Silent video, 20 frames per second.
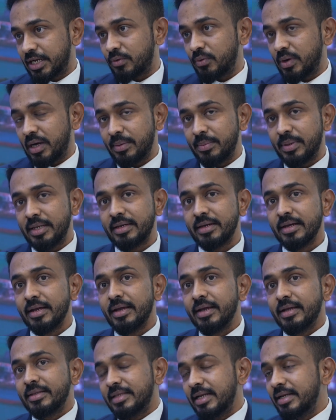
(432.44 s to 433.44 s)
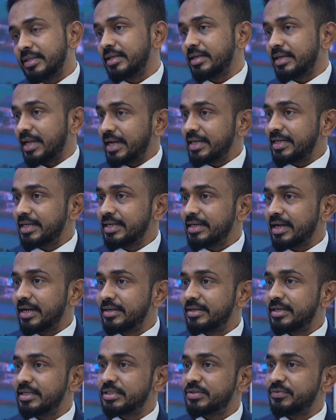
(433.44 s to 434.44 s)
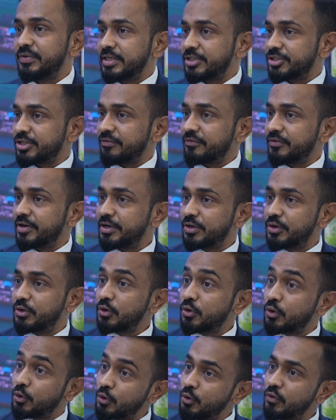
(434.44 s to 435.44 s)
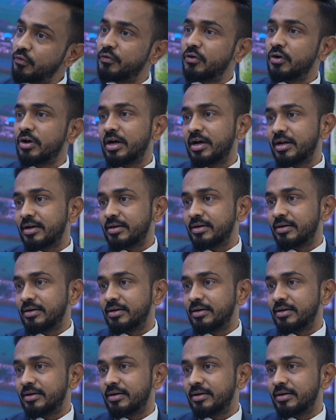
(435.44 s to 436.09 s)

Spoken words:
requirement. Then in the 1900s, we shifted to crude for our